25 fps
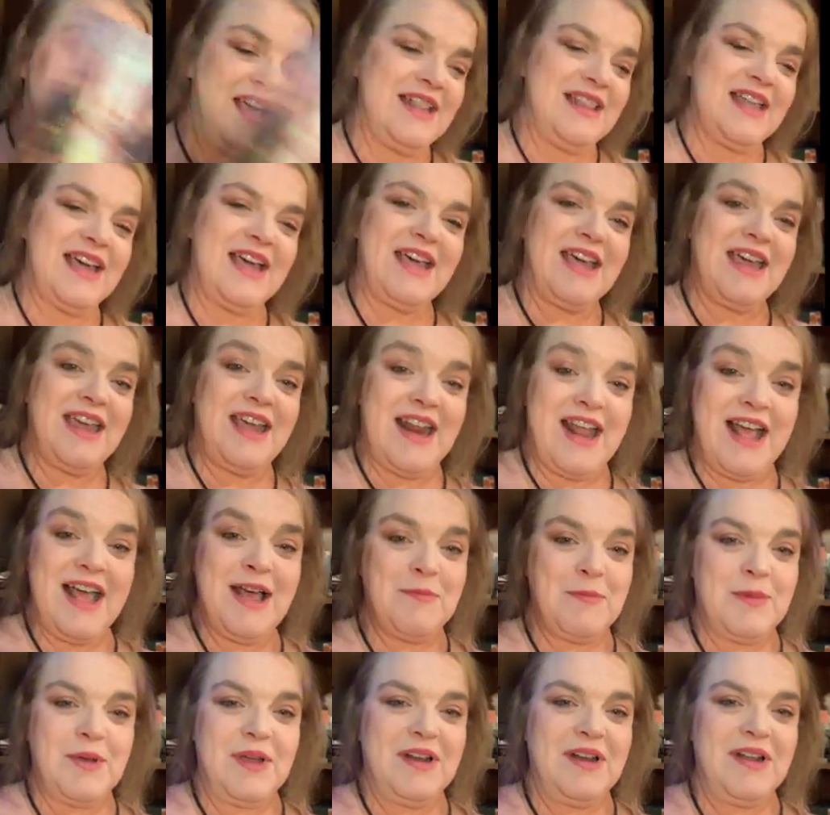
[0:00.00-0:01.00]
that can
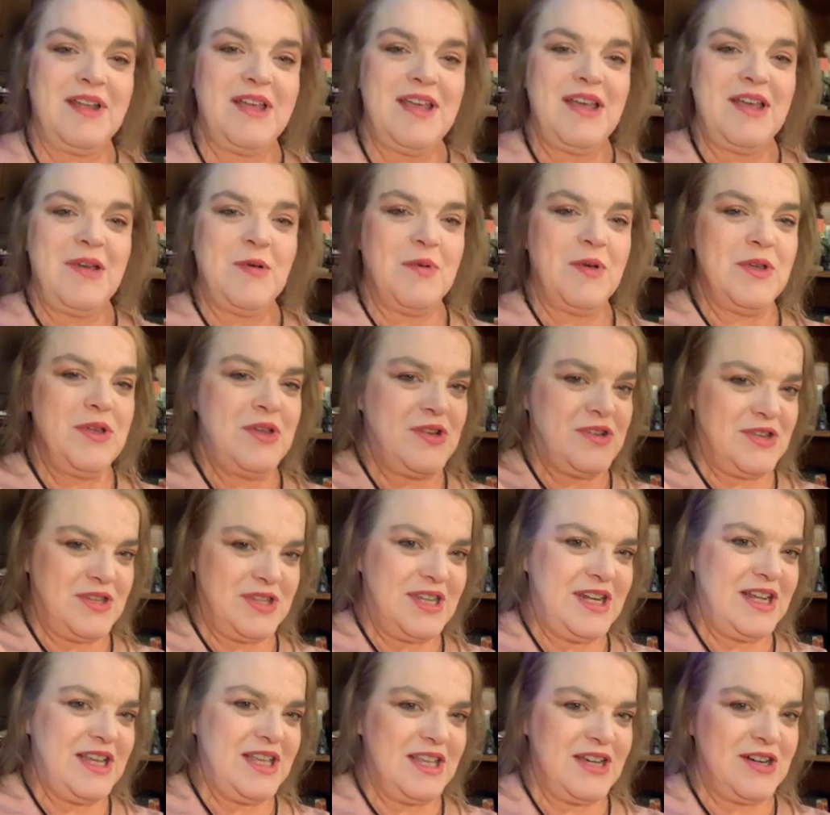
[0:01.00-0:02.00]
happen. When you're
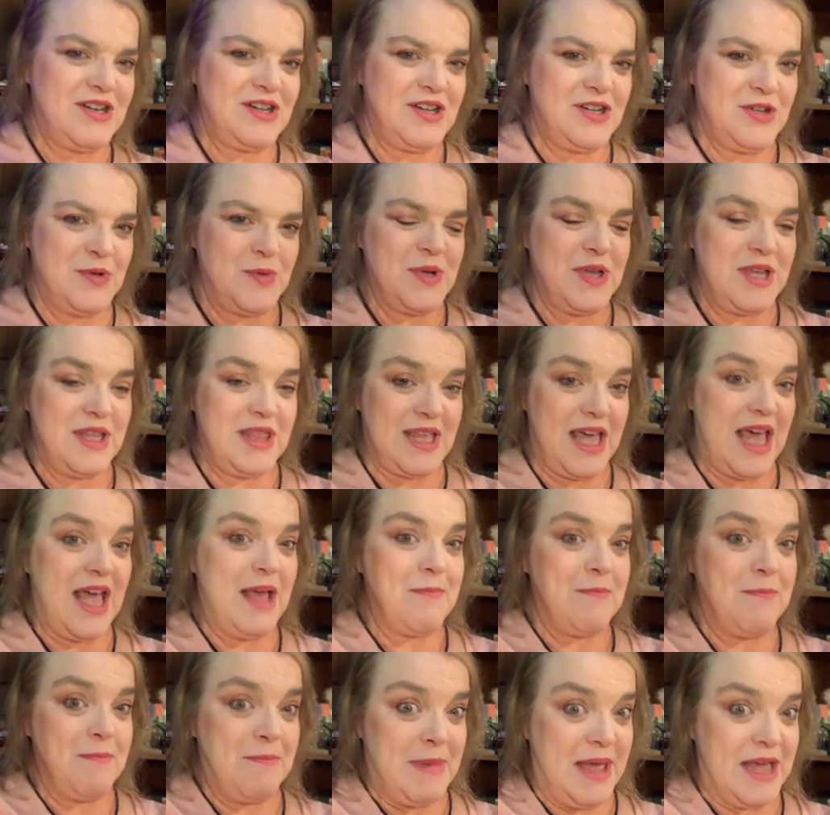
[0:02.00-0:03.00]
sitting there doing
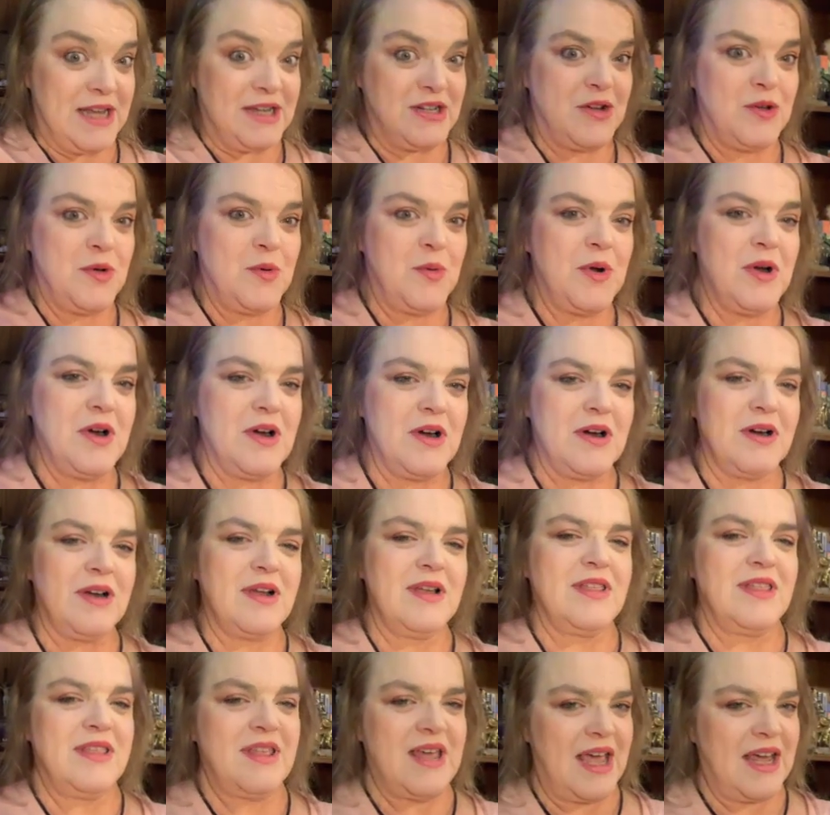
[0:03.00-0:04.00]
that magical work,
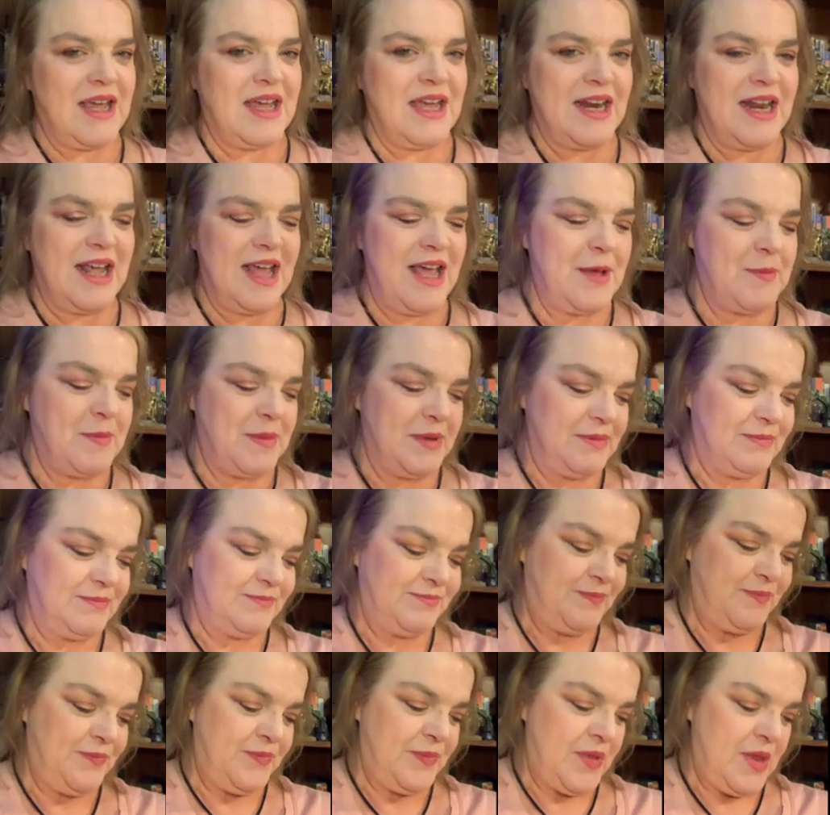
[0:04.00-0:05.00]
that can happen.
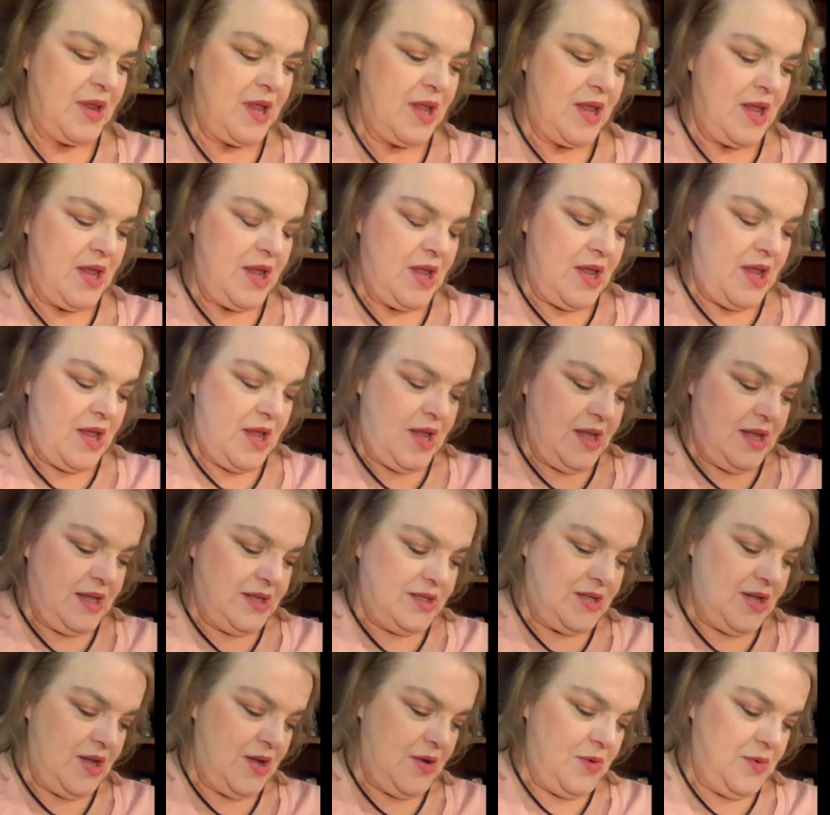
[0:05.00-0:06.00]

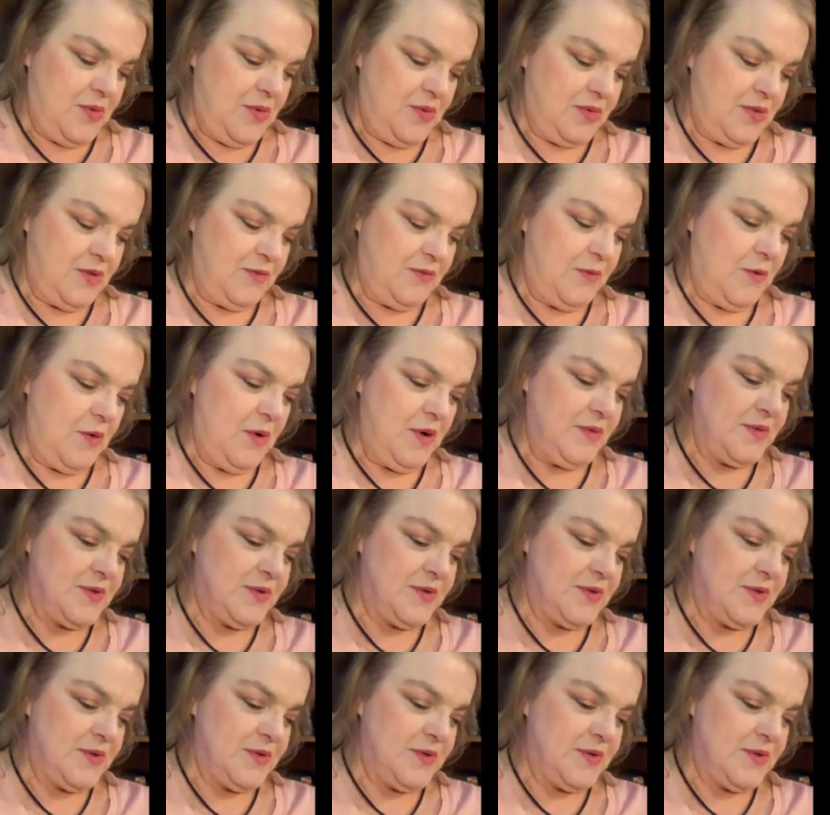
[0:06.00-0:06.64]
So the Four of